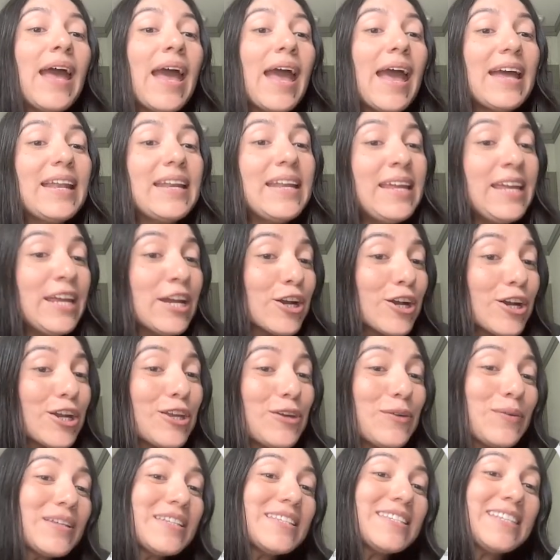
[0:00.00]
And here
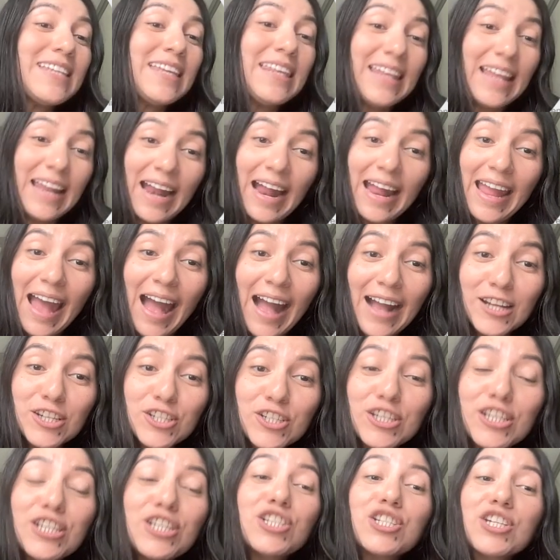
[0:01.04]
you can see that I
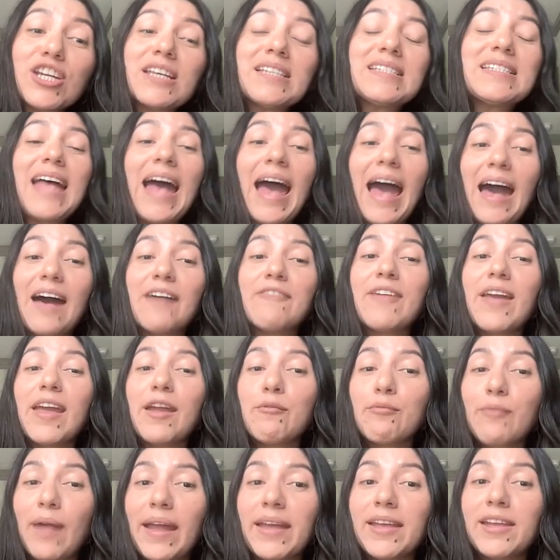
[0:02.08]
actually just have a
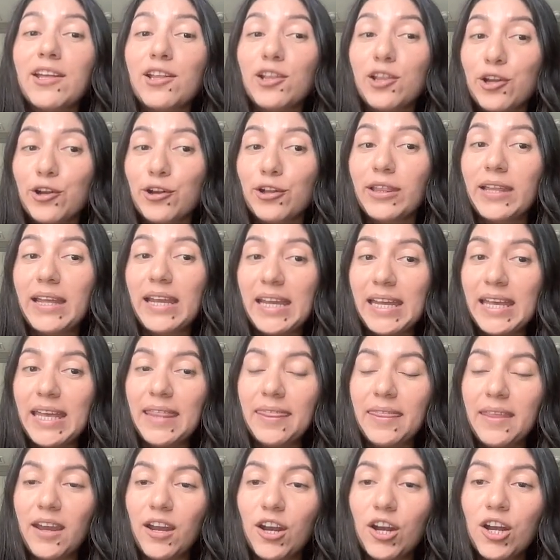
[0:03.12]
regular link
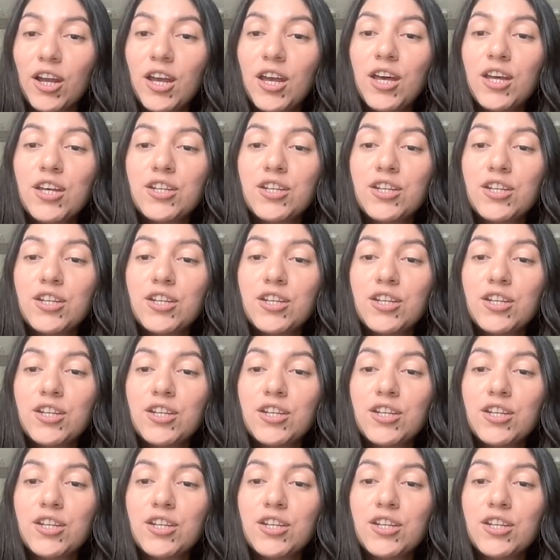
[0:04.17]
in there.